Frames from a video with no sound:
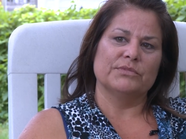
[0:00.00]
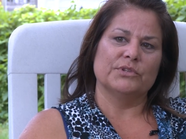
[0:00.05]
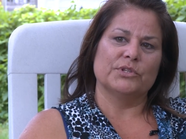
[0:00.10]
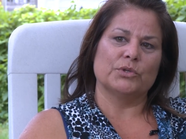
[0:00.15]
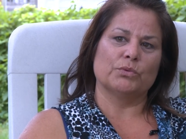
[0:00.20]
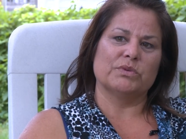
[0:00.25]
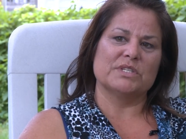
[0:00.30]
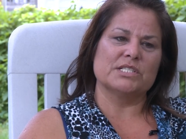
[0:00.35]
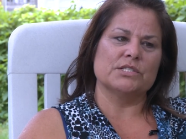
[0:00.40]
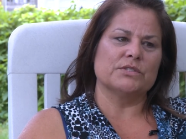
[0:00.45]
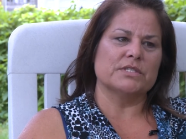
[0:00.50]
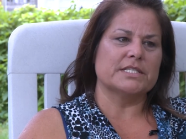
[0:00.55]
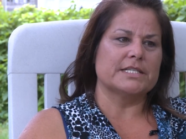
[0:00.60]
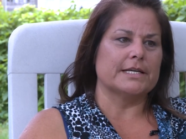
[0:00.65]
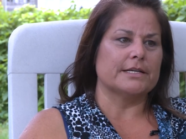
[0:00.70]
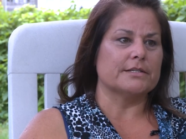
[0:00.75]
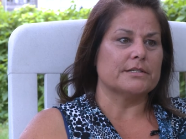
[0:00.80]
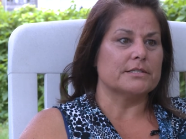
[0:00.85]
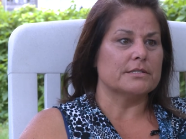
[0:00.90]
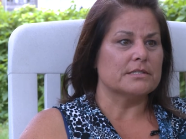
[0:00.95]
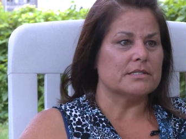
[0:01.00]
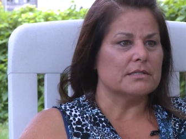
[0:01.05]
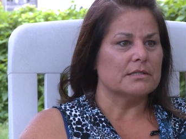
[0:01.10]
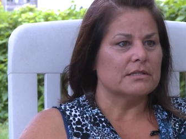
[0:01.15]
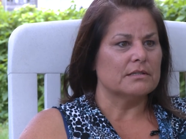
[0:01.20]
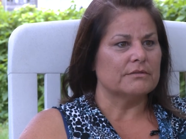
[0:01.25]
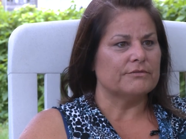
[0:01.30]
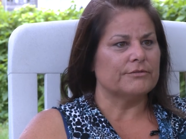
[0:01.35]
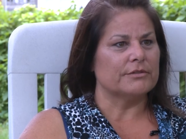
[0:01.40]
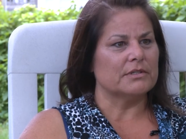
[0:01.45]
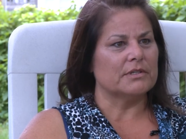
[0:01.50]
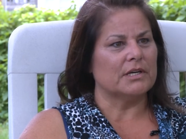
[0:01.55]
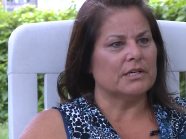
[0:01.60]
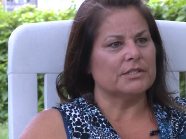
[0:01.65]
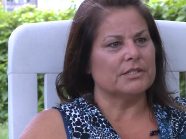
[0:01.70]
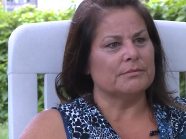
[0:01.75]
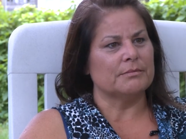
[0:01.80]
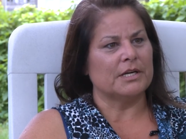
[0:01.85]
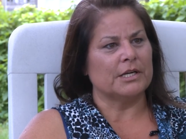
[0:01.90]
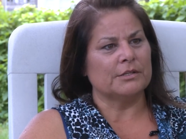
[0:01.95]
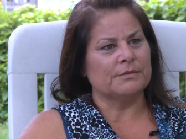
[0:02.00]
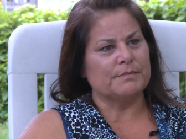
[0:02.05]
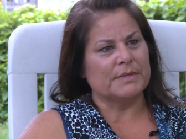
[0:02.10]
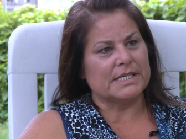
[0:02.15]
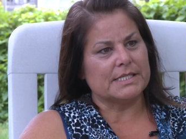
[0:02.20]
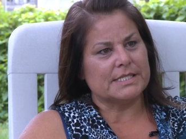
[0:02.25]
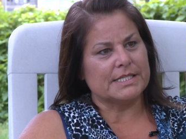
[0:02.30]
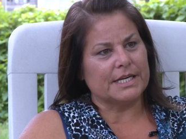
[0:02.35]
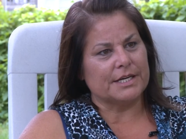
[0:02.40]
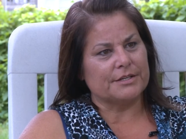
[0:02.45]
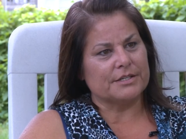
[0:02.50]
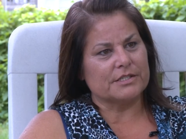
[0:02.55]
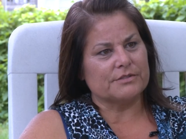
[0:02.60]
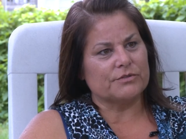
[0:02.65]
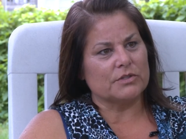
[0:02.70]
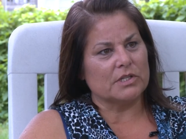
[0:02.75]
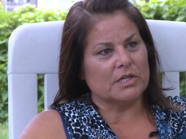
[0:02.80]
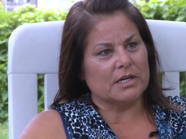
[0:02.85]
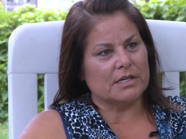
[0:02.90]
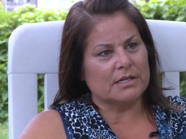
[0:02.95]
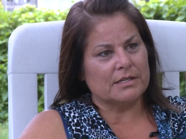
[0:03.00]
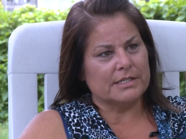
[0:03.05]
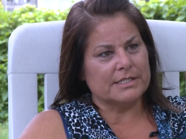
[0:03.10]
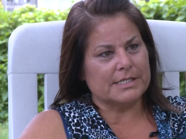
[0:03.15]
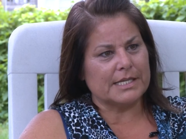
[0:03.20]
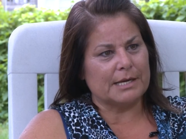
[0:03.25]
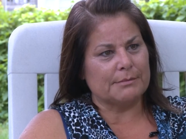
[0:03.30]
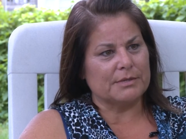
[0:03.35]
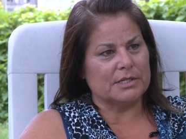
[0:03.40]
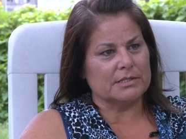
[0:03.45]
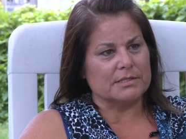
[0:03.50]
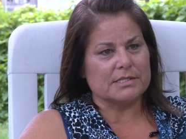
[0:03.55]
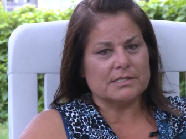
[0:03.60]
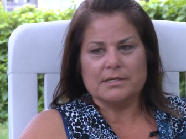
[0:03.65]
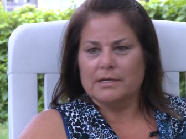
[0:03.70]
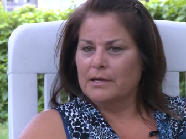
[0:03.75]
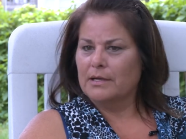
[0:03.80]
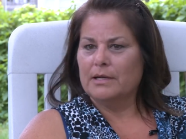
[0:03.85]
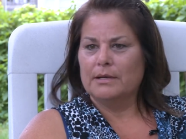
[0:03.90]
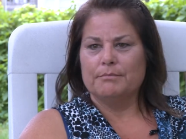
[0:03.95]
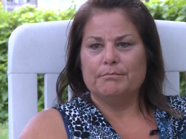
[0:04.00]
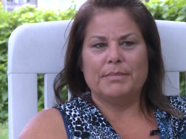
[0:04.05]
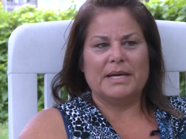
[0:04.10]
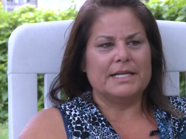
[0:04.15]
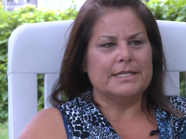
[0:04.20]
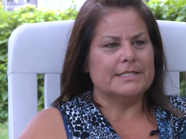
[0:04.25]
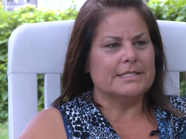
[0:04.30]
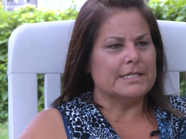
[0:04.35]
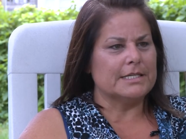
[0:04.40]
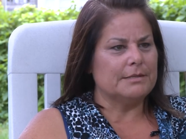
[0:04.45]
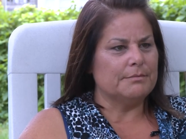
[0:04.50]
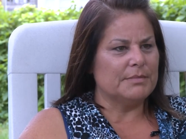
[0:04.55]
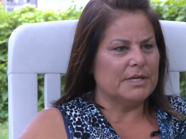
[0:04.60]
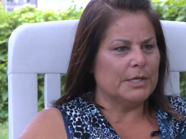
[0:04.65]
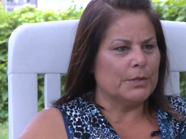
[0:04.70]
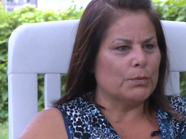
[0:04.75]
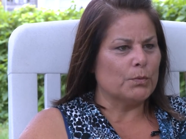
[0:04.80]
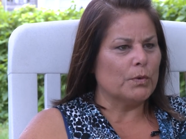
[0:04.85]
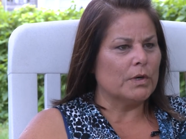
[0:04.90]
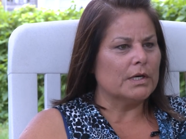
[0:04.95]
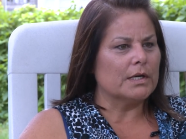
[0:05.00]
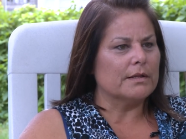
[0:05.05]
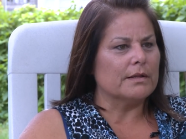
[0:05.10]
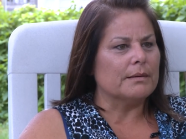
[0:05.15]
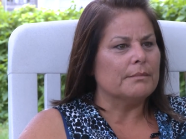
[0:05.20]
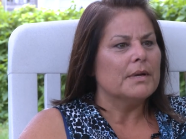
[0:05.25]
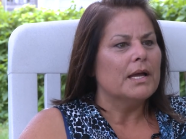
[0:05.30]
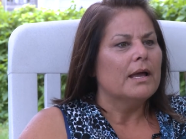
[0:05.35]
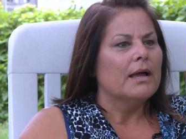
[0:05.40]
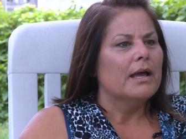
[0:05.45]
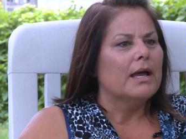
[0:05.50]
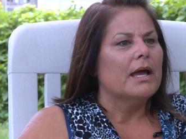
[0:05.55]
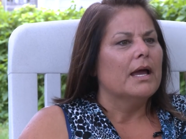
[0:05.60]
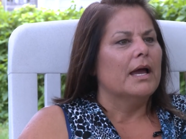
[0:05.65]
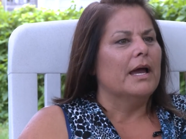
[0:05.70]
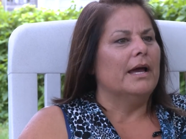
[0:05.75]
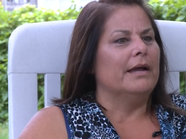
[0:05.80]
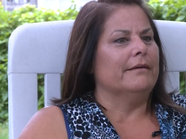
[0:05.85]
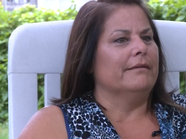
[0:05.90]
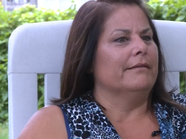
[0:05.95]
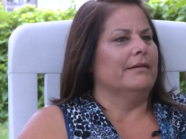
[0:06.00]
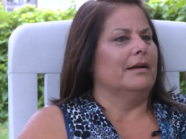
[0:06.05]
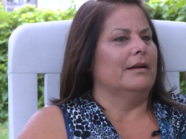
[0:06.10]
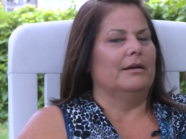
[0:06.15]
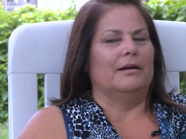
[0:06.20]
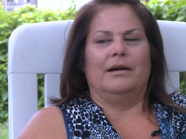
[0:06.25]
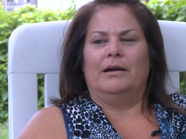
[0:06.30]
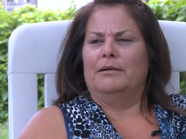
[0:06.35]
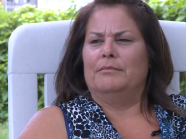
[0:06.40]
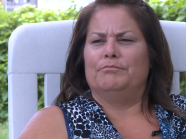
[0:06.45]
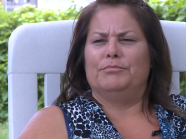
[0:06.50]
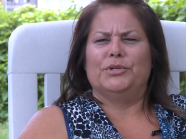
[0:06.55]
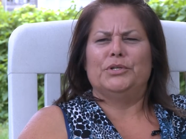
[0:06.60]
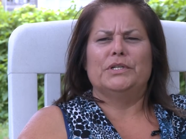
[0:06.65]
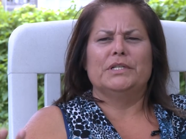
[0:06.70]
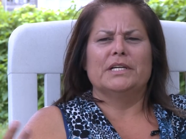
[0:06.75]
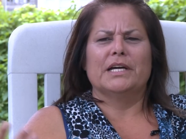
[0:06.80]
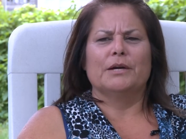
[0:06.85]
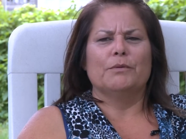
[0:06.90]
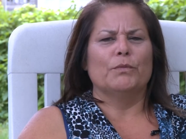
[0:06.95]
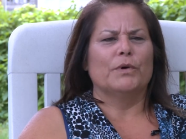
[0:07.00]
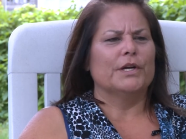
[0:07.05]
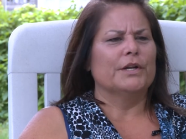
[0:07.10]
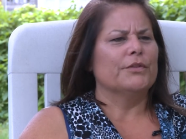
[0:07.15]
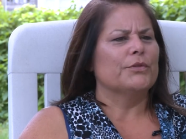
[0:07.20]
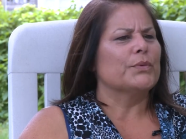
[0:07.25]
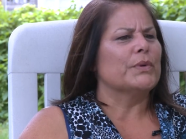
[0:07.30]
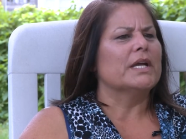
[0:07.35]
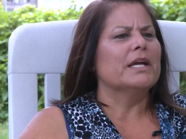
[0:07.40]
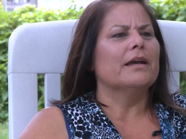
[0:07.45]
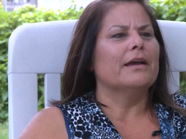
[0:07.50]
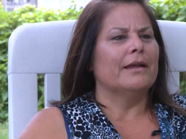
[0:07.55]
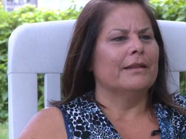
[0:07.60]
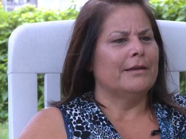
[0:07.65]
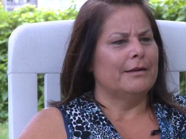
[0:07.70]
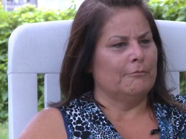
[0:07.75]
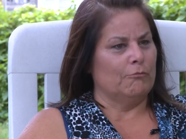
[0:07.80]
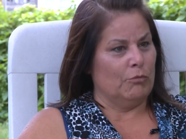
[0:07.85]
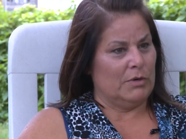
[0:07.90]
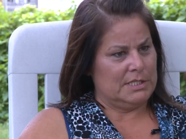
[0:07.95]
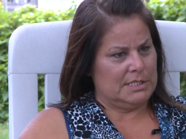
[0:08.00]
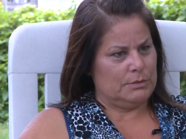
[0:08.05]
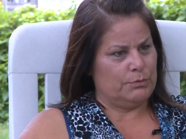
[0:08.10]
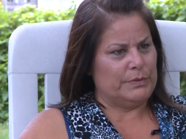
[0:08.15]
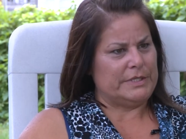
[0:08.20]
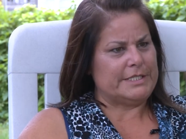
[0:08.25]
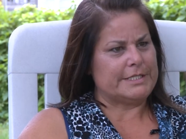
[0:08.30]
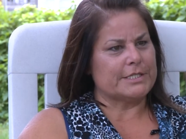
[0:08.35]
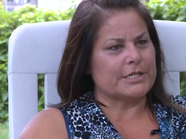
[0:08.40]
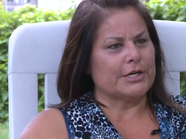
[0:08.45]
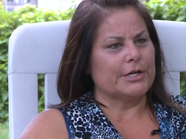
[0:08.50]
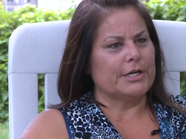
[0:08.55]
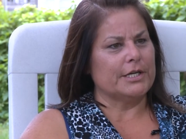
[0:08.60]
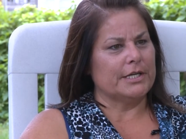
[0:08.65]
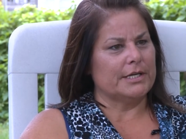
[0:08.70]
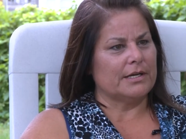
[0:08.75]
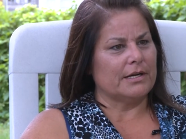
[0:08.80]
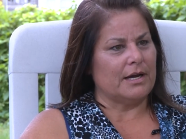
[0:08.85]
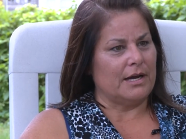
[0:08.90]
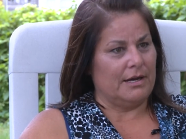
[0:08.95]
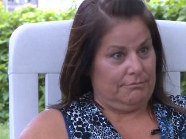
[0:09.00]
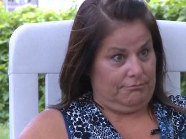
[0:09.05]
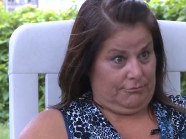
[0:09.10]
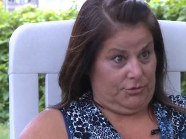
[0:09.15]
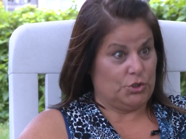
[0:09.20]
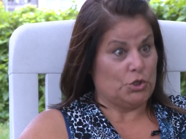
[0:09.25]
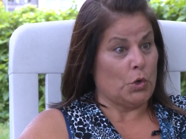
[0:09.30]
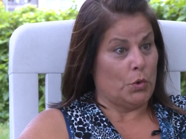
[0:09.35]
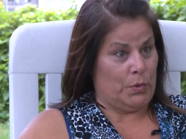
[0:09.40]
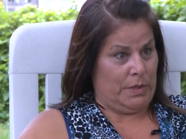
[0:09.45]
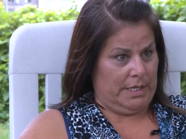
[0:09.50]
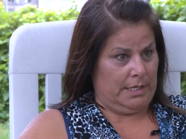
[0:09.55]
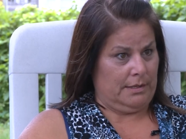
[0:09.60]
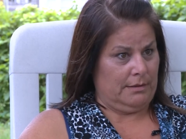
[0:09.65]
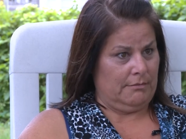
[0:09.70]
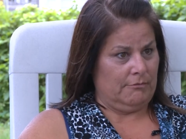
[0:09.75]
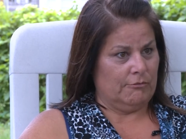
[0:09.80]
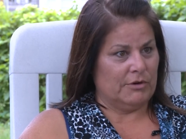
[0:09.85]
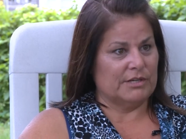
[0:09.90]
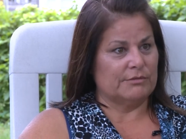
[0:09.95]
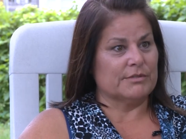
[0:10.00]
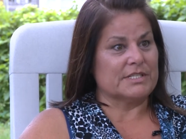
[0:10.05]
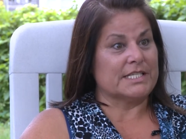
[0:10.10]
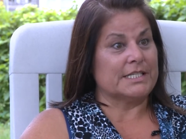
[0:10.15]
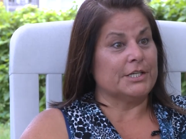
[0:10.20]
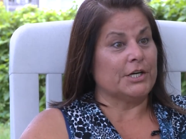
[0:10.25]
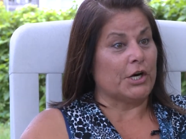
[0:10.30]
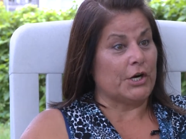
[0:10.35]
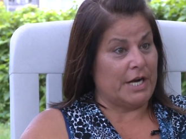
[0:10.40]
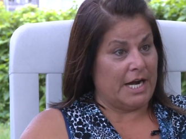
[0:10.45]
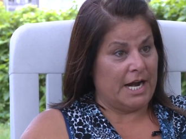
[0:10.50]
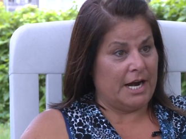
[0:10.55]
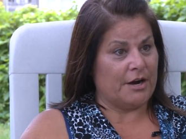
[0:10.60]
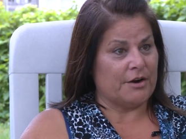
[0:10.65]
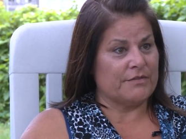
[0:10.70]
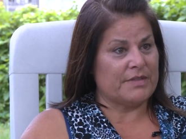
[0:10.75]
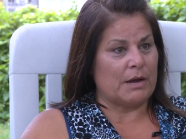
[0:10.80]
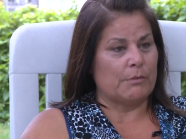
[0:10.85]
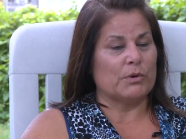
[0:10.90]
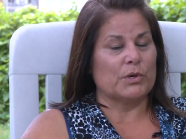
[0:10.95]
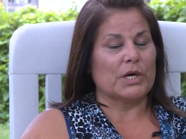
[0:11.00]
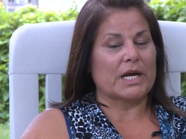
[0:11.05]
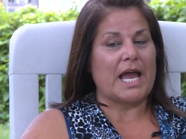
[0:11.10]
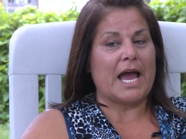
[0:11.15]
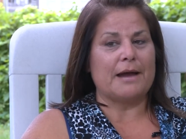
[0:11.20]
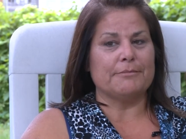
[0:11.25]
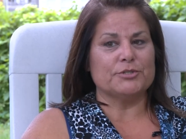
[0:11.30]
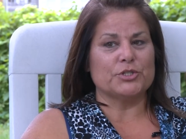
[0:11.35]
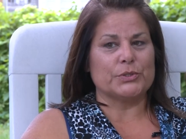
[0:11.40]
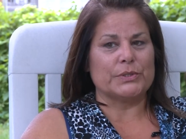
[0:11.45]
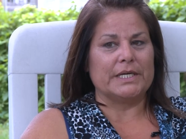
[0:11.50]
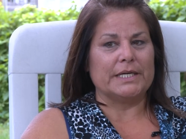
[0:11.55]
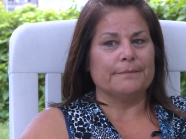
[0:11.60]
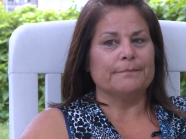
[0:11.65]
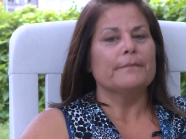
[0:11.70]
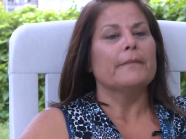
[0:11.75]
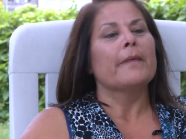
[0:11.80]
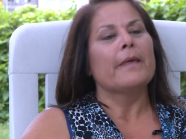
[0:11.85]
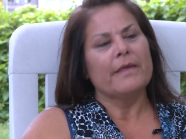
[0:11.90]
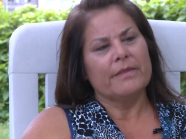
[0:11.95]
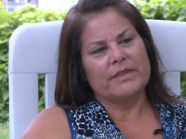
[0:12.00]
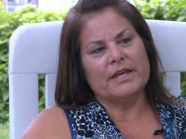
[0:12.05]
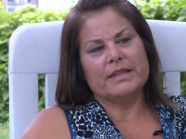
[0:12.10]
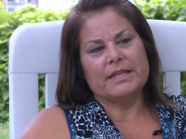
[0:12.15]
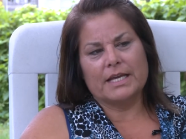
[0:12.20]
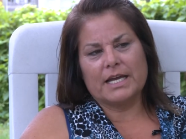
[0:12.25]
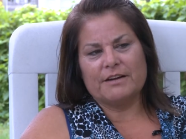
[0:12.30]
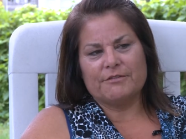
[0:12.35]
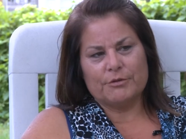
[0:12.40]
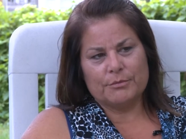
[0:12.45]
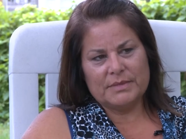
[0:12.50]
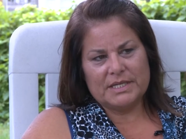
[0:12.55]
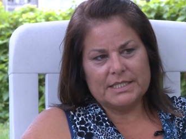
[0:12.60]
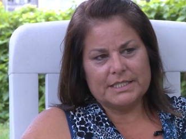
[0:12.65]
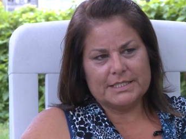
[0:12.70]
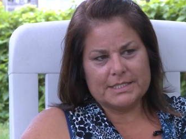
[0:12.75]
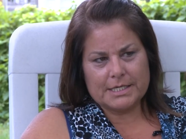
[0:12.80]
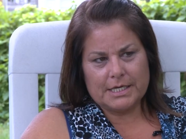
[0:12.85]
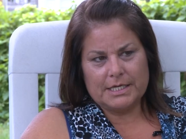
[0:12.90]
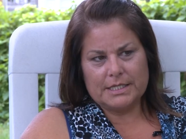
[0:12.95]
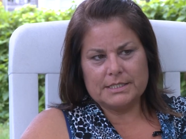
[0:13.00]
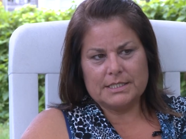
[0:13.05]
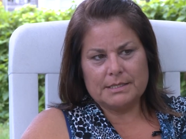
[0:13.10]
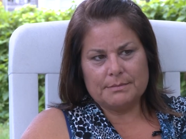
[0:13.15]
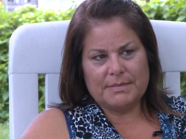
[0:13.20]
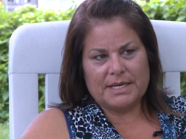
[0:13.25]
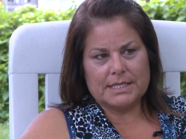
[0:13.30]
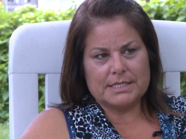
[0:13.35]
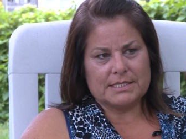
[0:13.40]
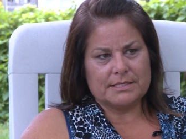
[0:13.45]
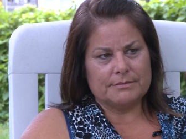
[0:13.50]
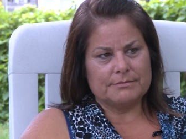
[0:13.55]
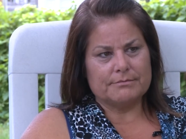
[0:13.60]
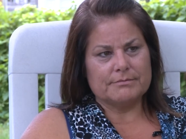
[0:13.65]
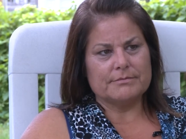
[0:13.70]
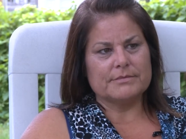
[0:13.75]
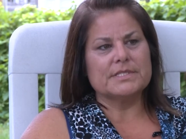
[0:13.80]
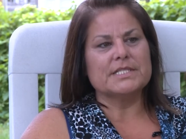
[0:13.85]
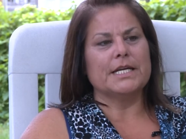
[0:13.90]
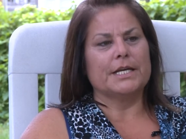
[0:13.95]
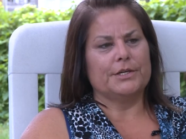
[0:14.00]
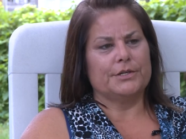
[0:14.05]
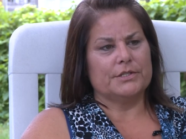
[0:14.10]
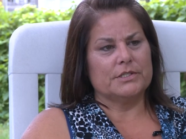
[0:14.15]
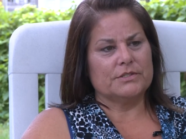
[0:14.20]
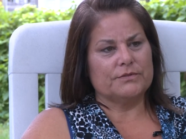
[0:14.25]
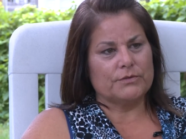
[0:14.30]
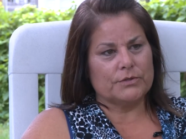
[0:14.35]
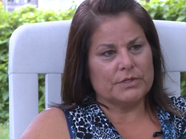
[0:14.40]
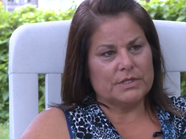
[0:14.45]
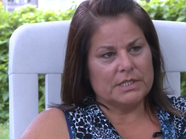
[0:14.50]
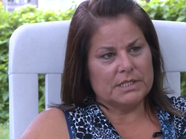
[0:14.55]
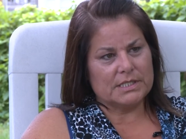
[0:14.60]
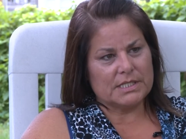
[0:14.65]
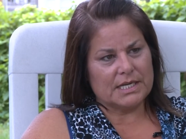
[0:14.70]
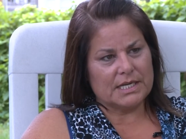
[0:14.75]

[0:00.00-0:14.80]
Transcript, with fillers: there was no standards for long-term health-based standards for a lot of these chemicals, benzene being one of them, and um, butadiene one and three. And then once we started uh, showing what within our air that we're capturing, then the government decided to make some standards for these